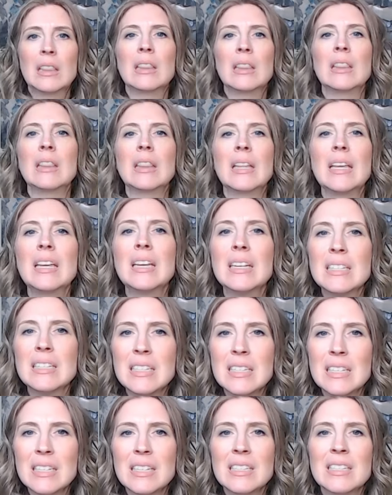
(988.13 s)

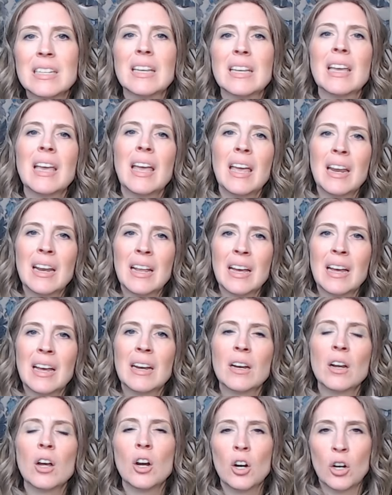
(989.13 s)
linked to
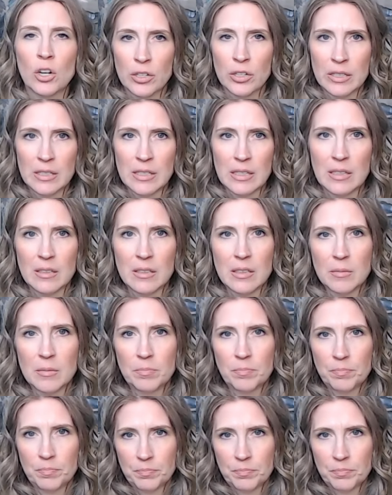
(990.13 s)
canine heart disease.